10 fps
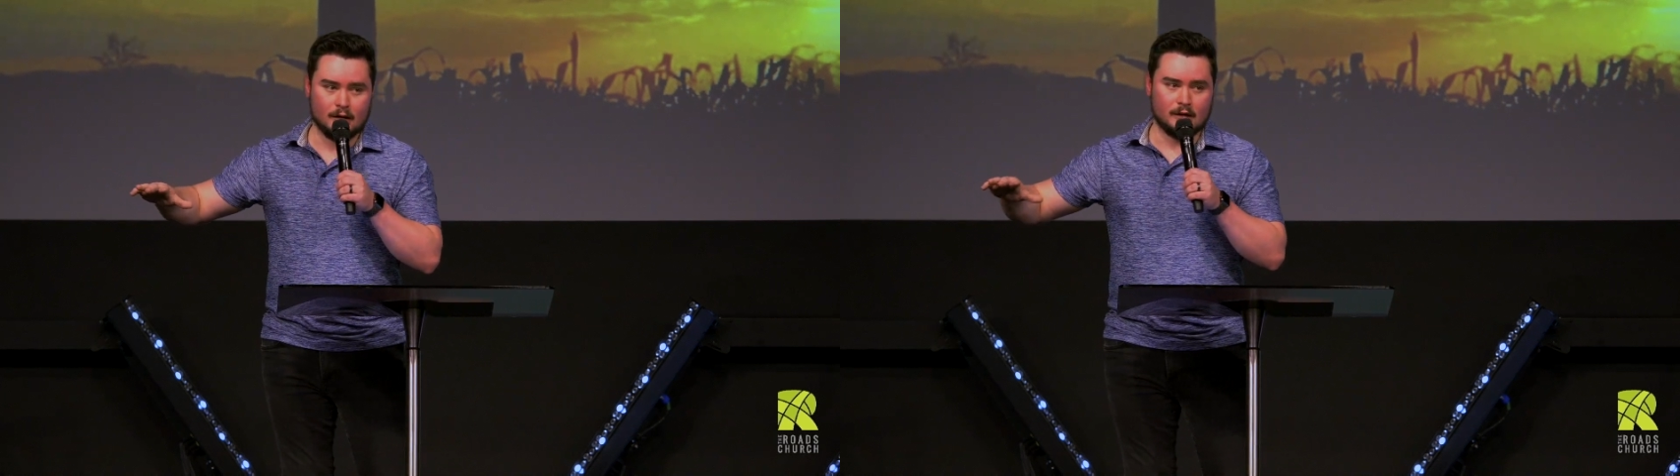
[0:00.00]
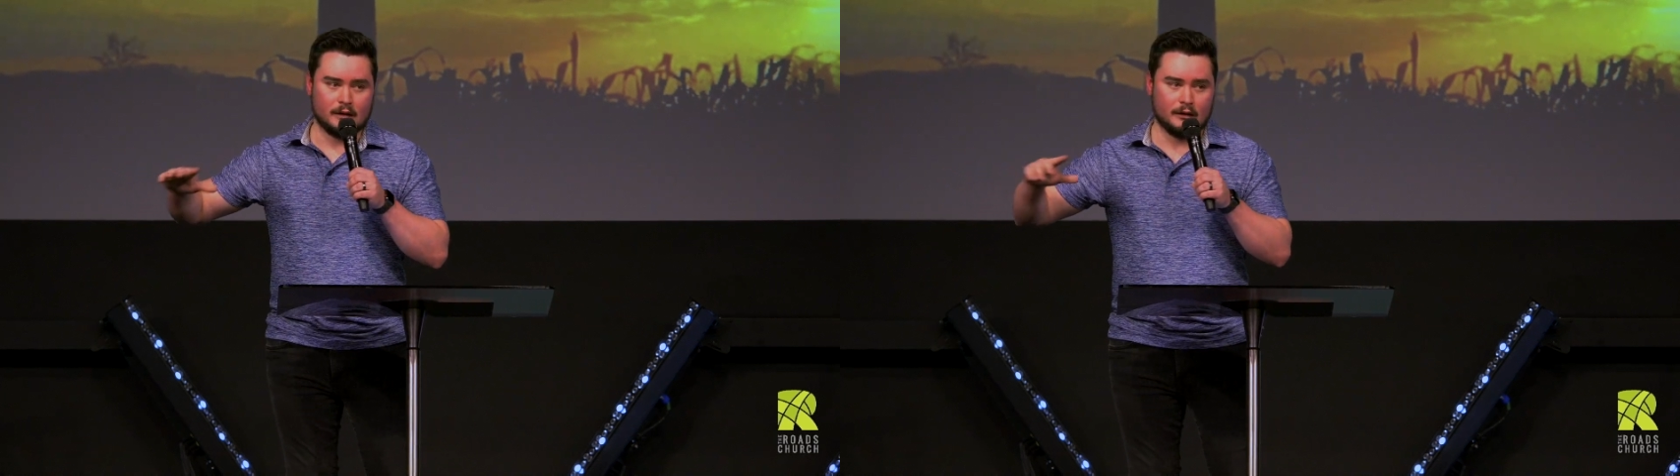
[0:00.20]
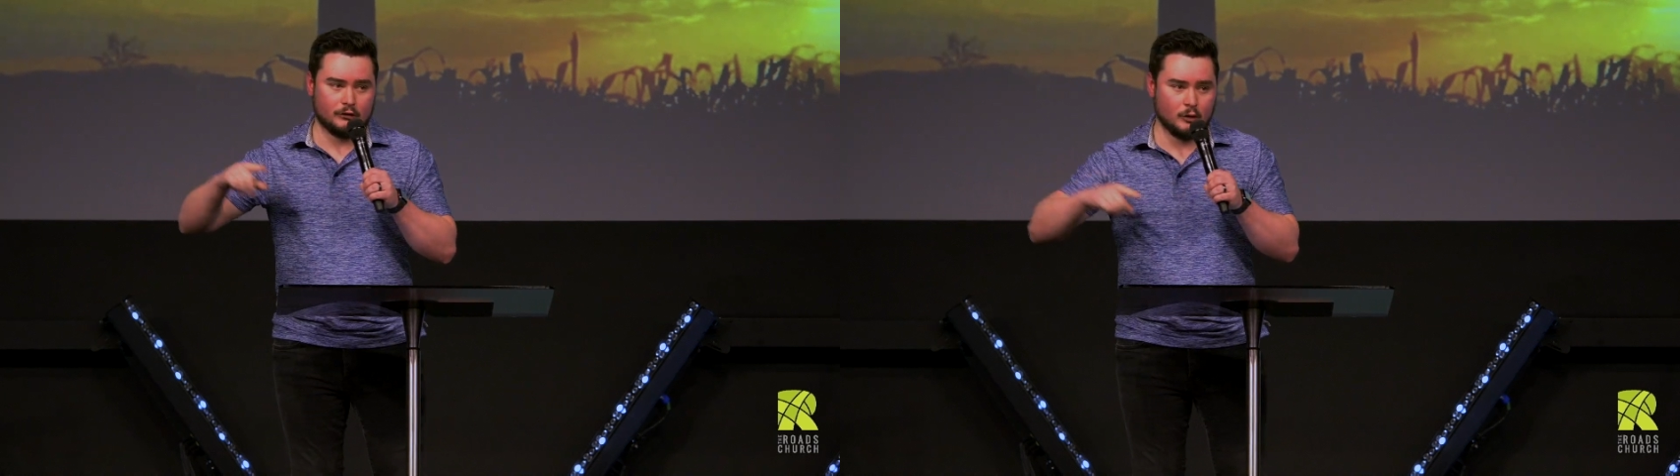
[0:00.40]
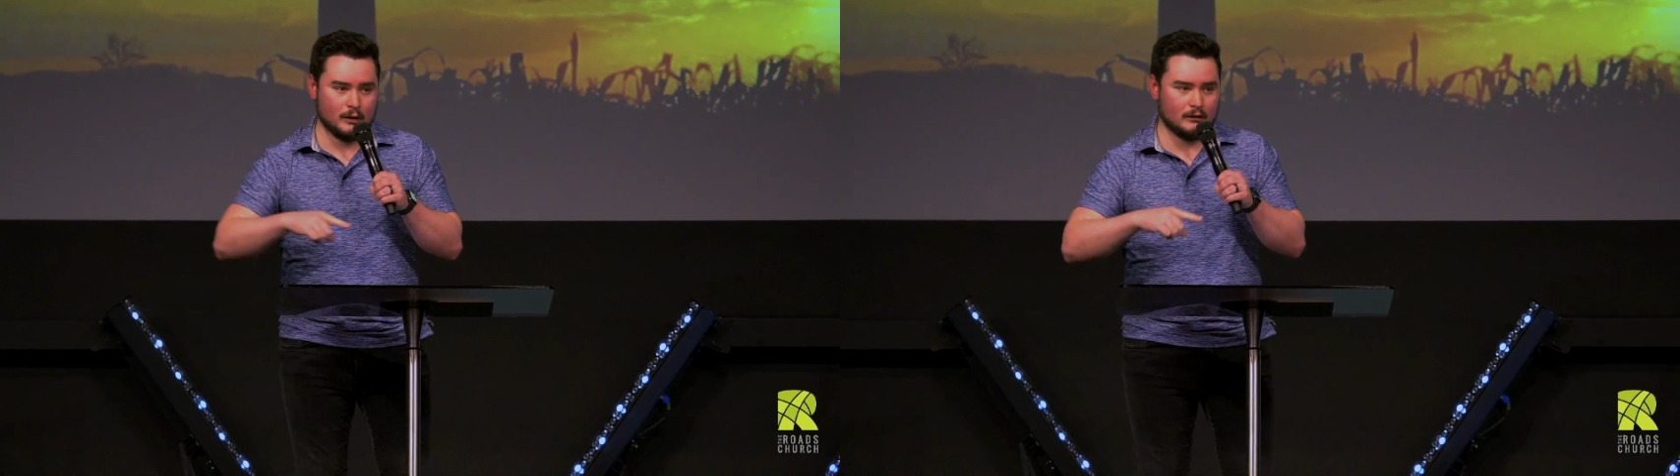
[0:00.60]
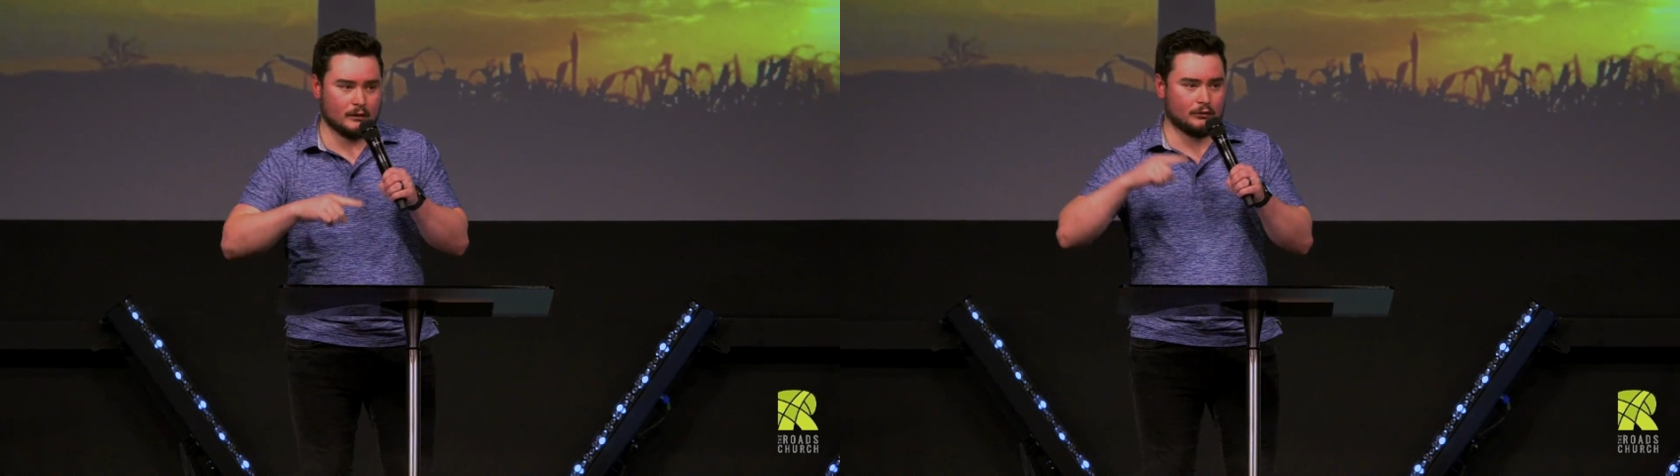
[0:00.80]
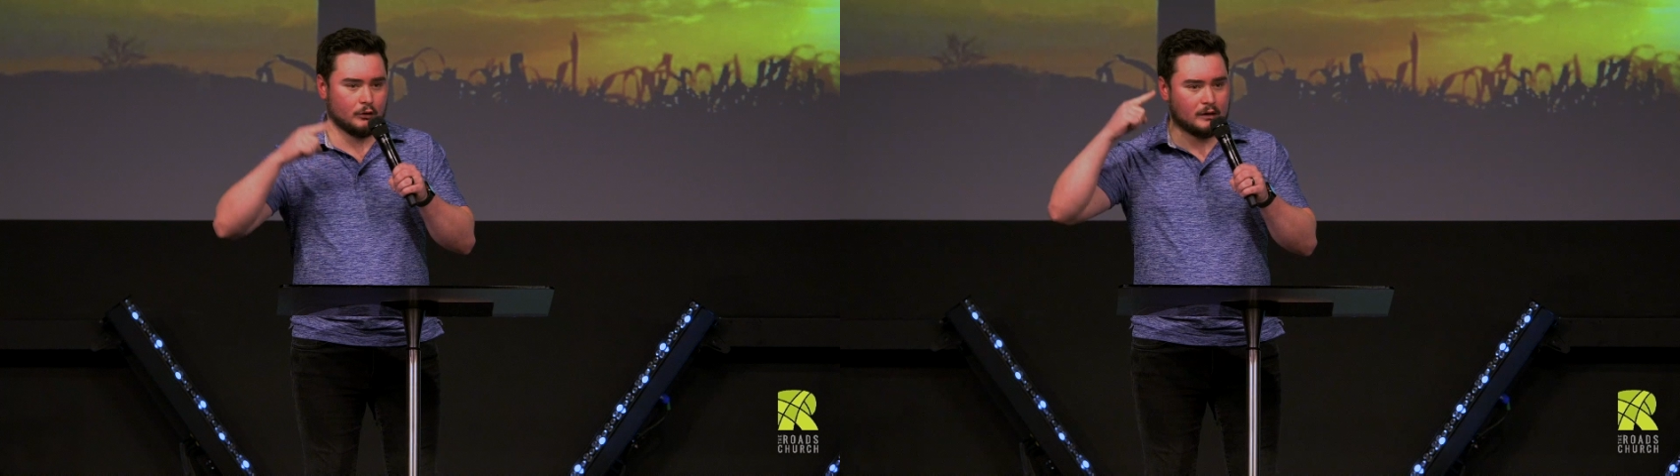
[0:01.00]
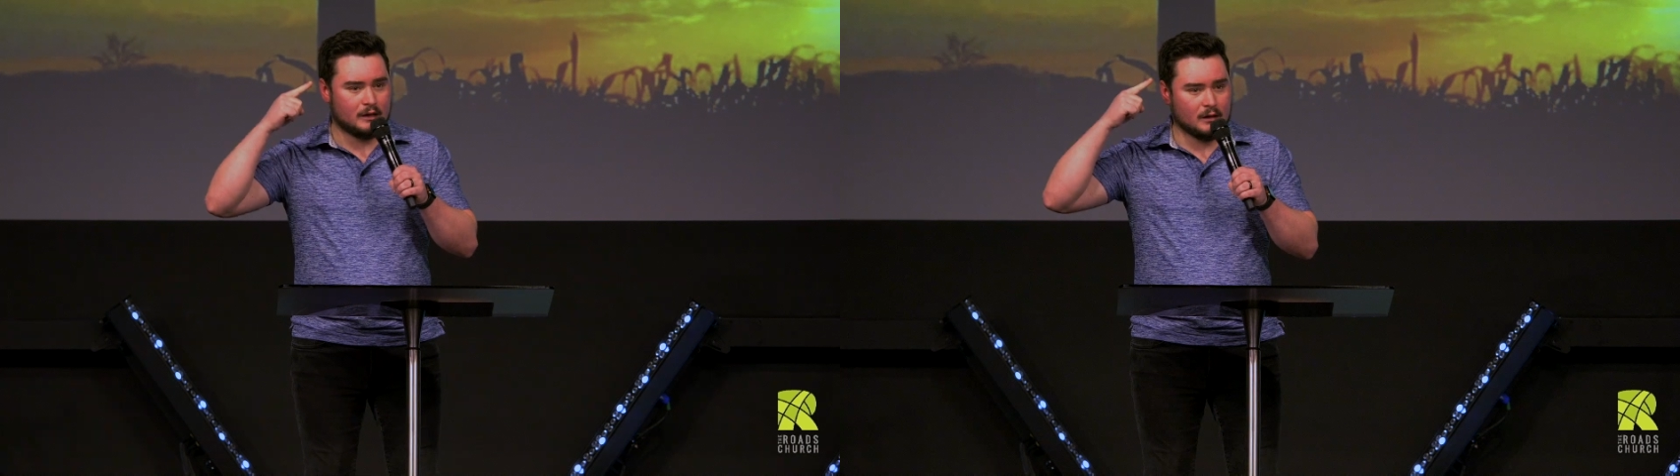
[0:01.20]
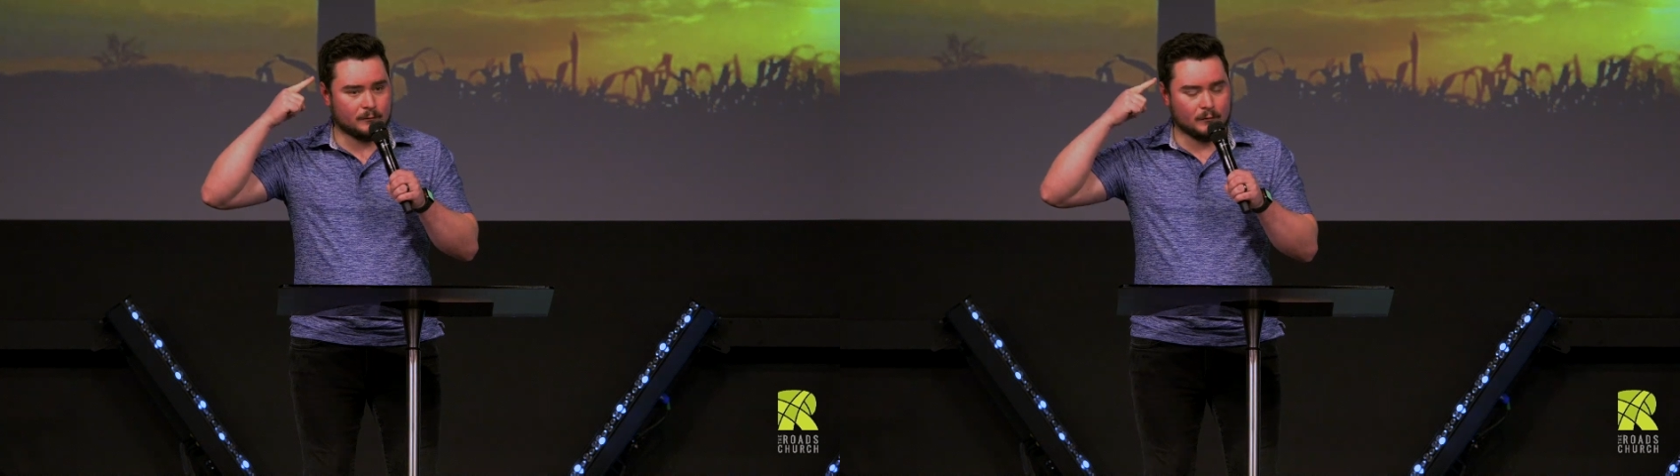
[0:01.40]
He's doing this to
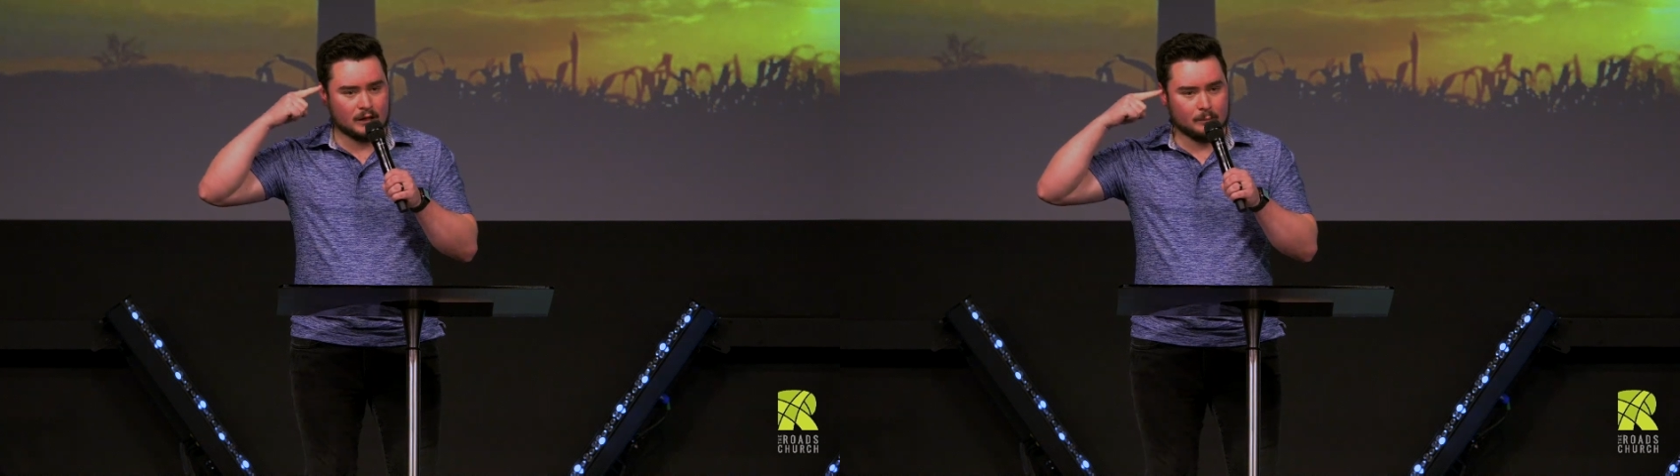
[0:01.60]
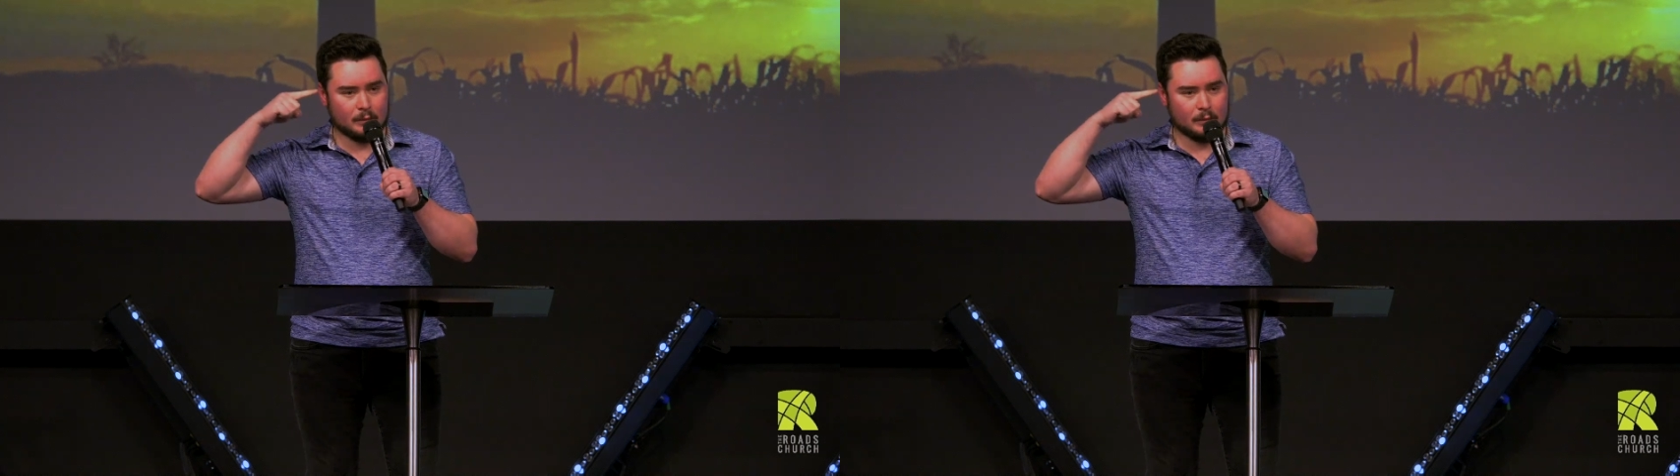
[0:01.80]
give Philip